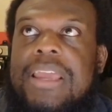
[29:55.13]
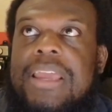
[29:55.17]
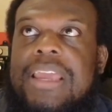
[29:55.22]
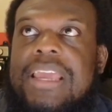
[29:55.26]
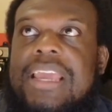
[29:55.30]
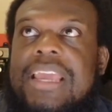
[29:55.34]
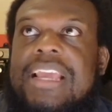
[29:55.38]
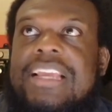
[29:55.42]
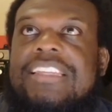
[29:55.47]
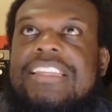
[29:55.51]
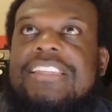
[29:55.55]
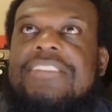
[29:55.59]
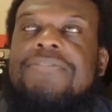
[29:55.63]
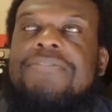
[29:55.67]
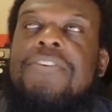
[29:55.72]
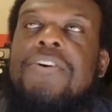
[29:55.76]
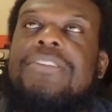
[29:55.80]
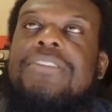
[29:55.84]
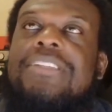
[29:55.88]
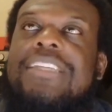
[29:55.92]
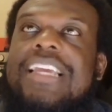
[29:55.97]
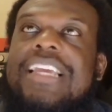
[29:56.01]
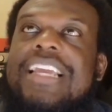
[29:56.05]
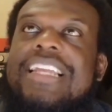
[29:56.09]
his
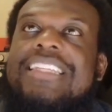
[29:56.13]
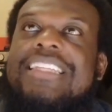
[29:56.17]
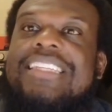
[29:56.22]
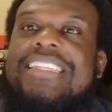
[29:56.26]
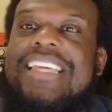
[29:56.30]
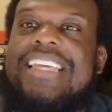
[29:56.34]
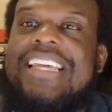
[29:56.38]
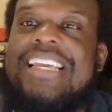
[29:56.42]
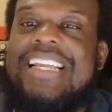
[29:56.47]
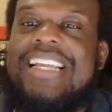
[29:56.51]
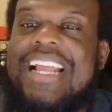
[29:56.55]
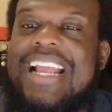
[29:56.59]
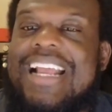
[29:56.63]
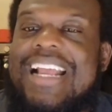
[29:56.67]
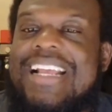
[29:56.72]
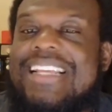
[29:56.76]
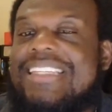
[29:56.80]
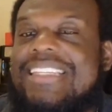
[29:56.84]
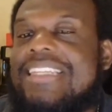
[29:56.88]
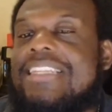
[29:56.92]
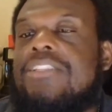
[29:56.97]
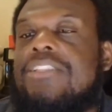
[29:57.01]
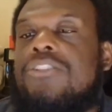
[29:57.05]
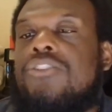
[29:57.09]
first instinct
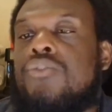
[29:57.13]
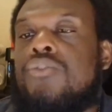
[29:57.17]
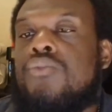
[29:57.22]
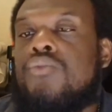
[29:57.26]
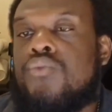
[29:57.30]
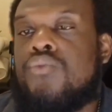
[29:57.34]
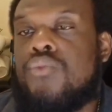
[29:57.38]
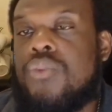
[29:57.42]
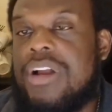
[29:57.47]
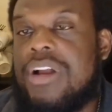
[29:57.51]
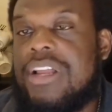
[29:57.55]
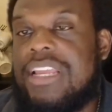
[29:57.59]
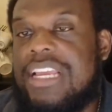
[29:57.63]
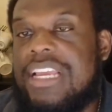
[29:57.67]
isn't to run.